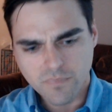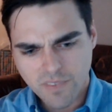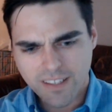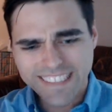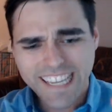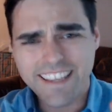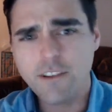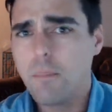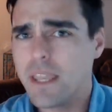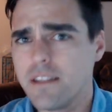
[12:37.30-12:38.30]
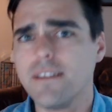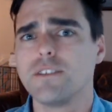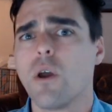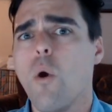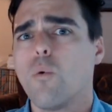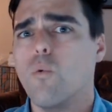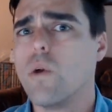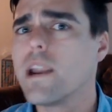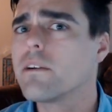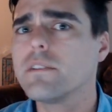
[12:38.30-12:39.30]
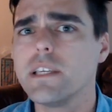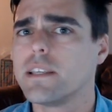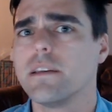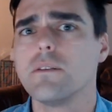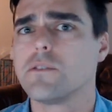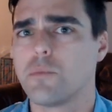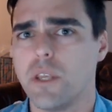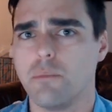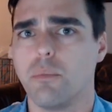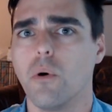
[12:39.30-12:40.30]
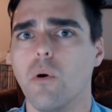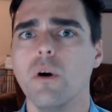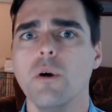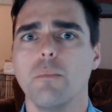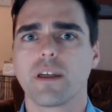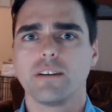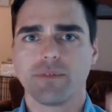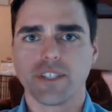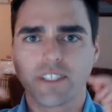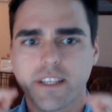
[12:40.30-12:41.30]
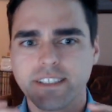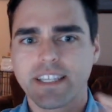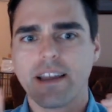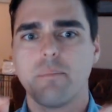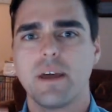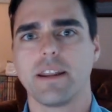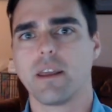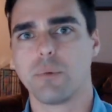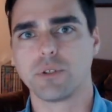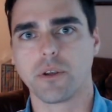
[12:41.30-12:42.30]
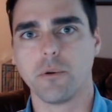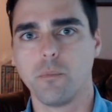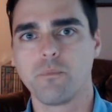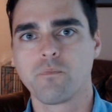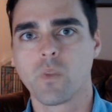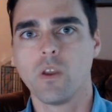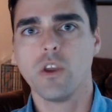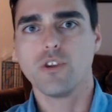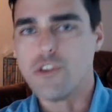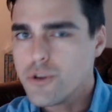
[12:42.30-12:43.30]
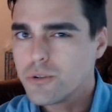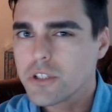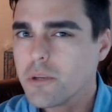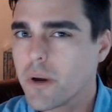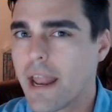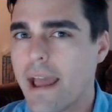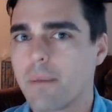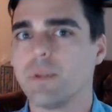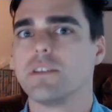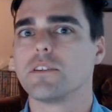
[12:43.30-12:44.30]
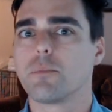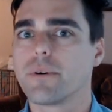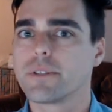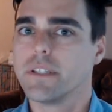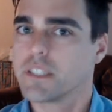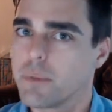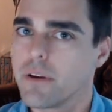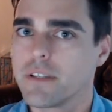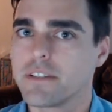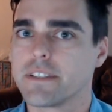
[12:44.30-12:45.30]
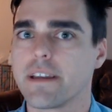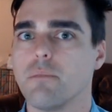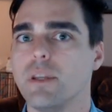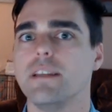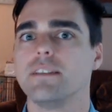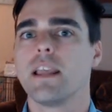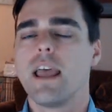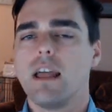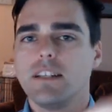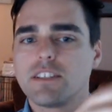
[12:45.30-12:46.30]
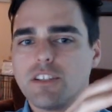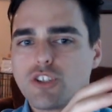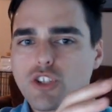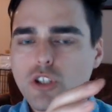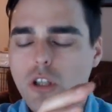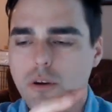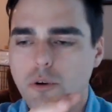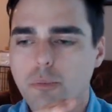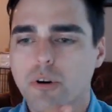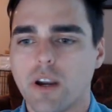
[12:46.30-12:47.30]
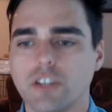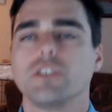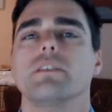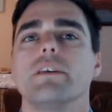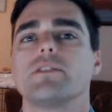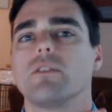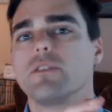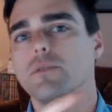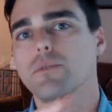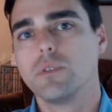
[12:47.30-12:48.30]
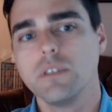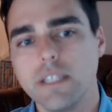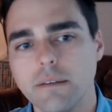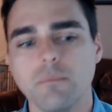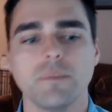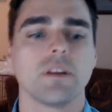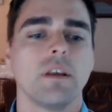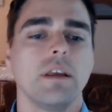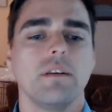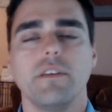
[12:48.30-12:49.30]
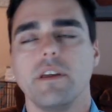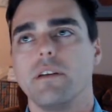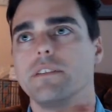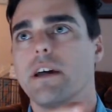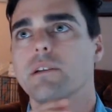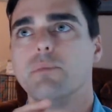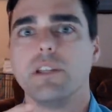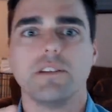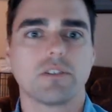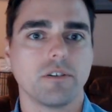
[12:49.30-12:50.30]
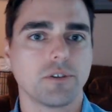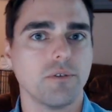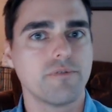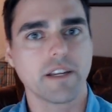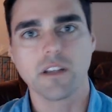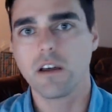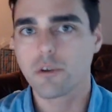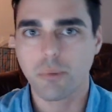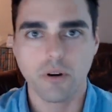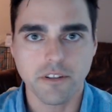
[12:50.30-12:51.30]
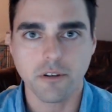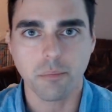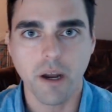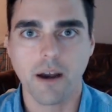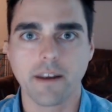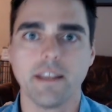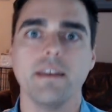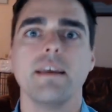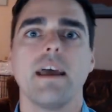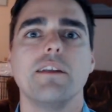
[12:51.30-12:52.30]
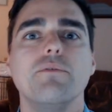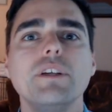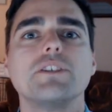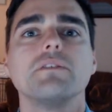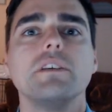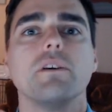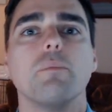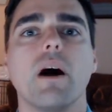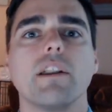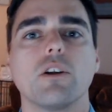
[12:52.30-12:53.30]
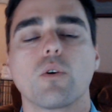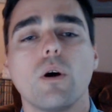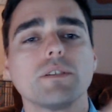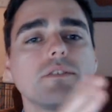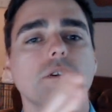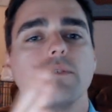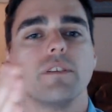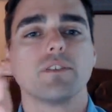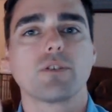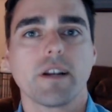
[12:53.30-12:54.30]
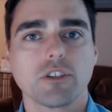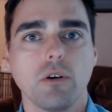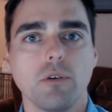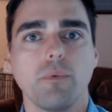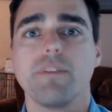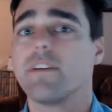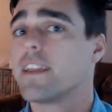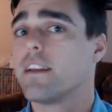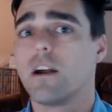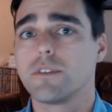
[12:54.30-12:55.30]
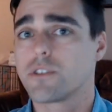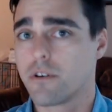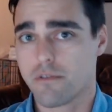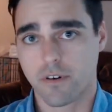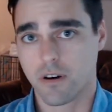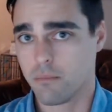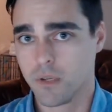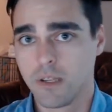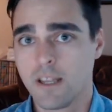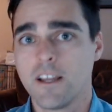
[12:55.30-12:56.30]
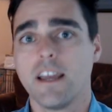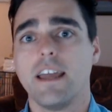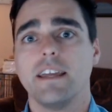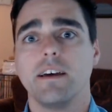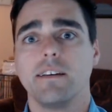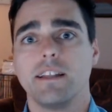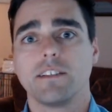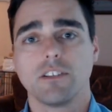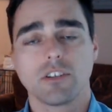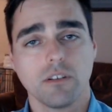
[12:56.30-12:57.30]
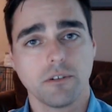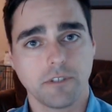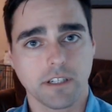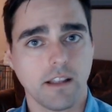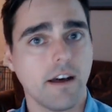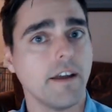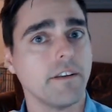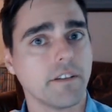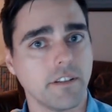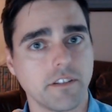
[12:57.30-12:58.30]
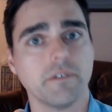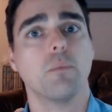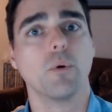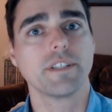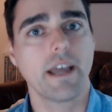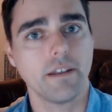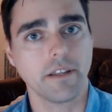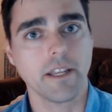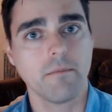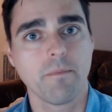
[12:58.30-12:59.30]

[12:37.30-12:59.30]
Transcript: Diabetes rarely kills people because of a sudden diabetic episode. Usually what happens is the person experiences diabetes and it's the slow progression. They start to lose limbs. The diabetes starts to affect other parts of their body, and eventually their body crosses over this threshold where they cannot return from. And it's a slow decline until mortality.